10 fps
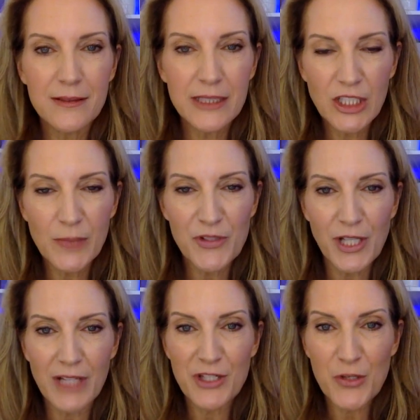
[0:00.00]
You know, I'm
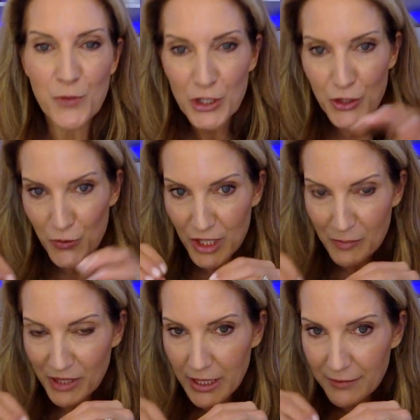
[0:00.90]
still having to work too
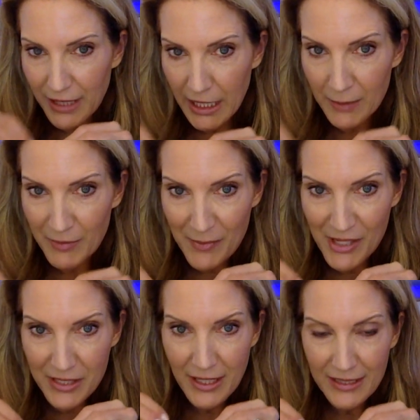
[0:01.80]
deeply in my
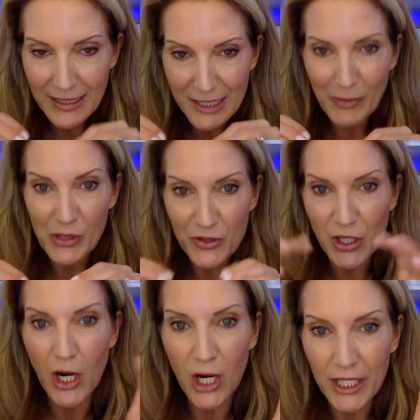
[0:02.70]
business as opposed
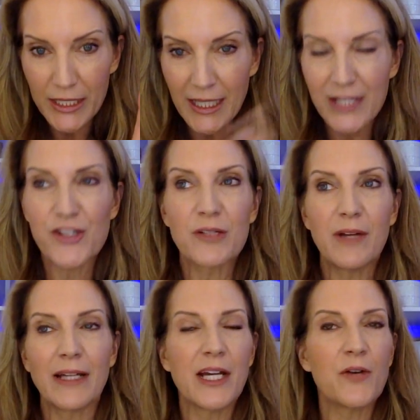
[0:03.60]
to on it.
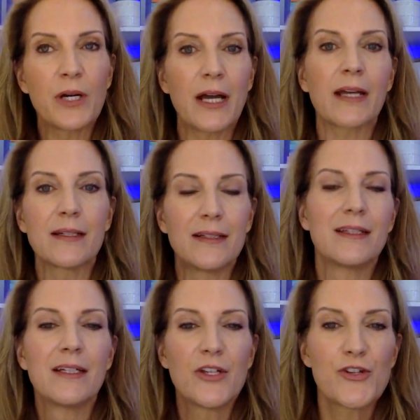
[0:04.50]
I know what I
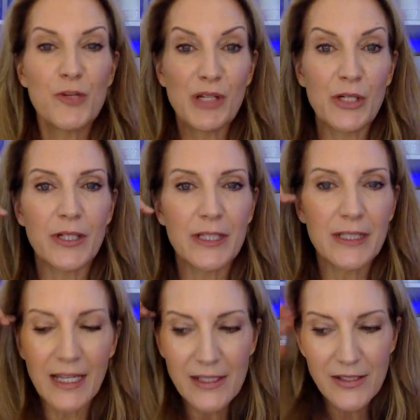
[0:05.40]
should be doing.
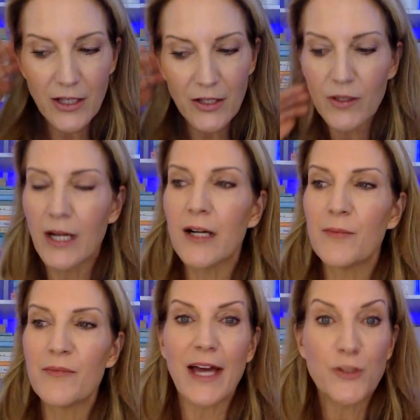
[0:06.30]
And
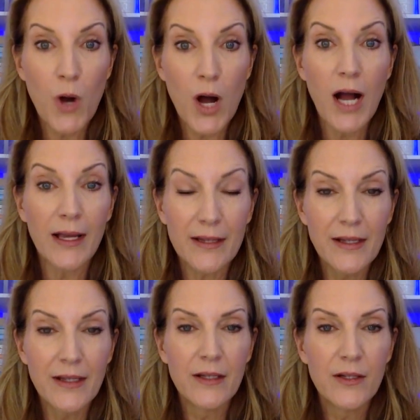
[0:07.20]
so that's why
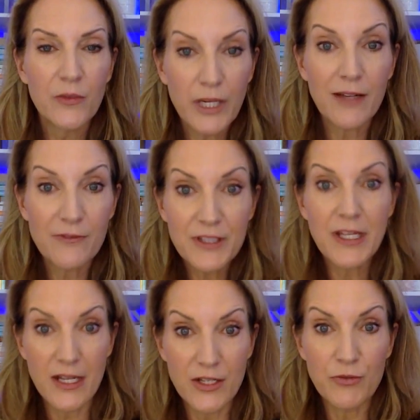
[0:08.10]
we have
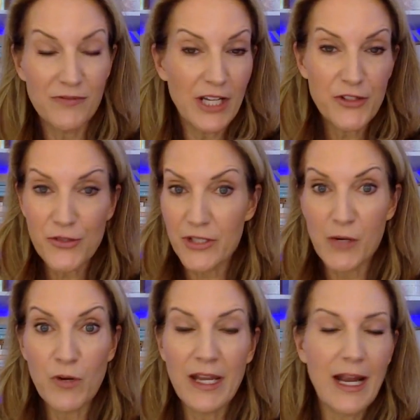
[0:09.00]
said to investors, like,
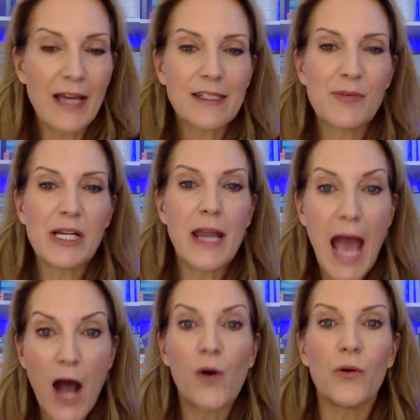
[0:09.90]
it has to be
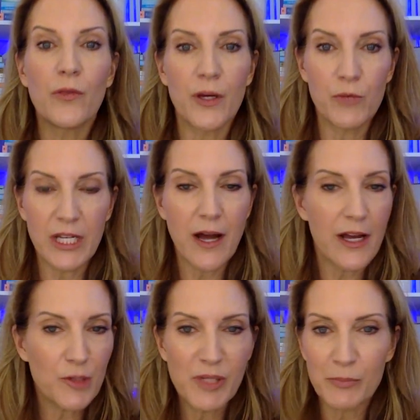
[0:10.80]
now that we can
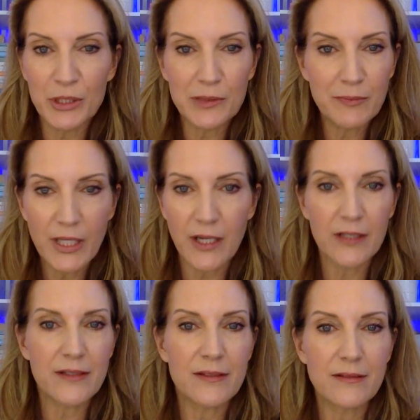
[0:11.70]
hire people,
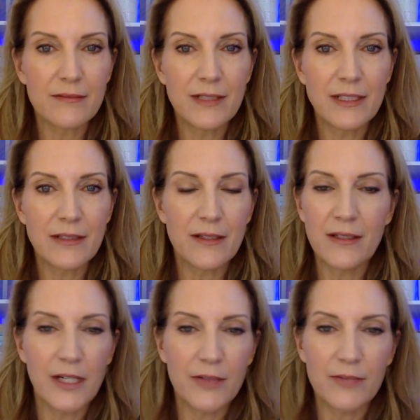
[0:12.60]
because
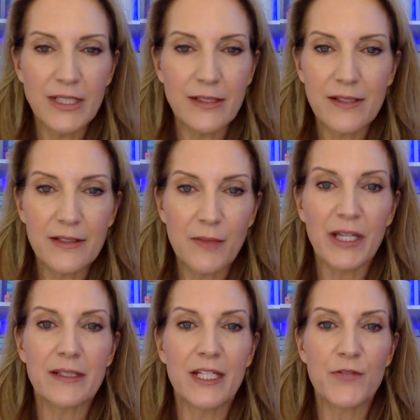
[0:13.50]
it just doesn't
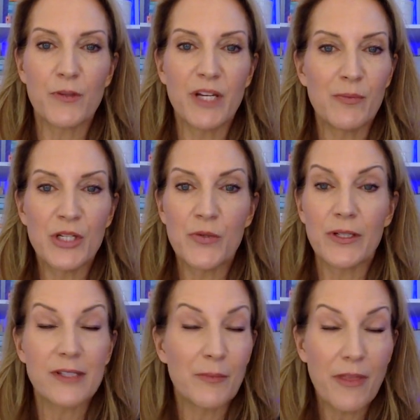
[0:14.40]
make sense for me to be
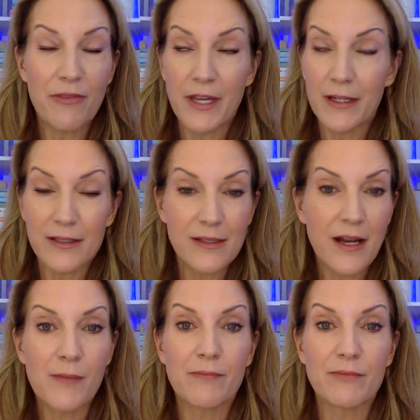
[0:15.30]
doing some of the things that
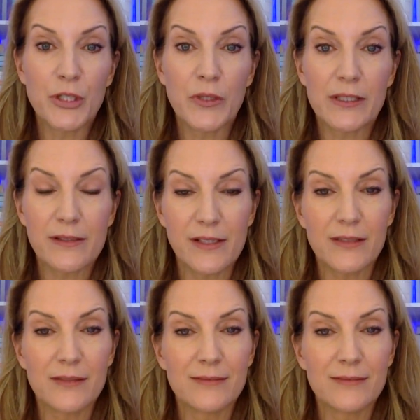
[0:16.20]
I'm doing still.